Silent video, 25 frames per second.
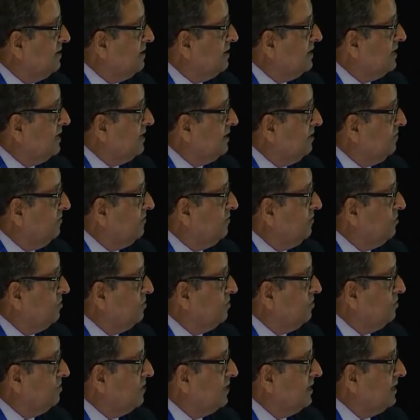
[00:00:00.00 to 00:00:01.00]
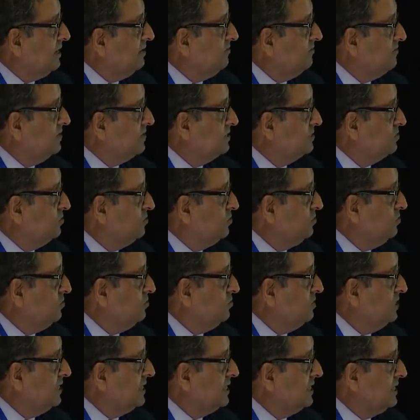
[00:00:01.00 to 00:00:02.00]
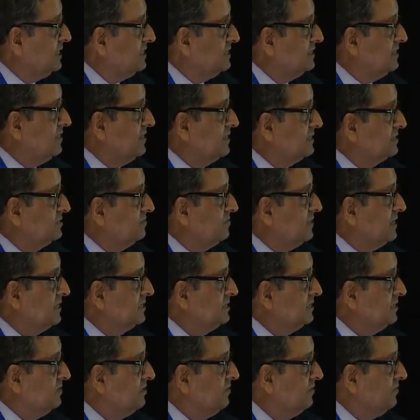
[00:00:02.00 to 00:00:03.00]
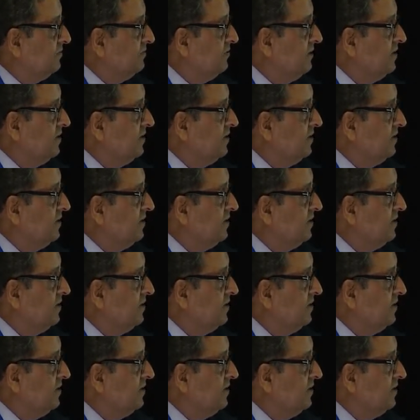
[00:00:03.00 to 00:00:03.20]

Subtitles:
teriflunomide, were shown to decrease the expression of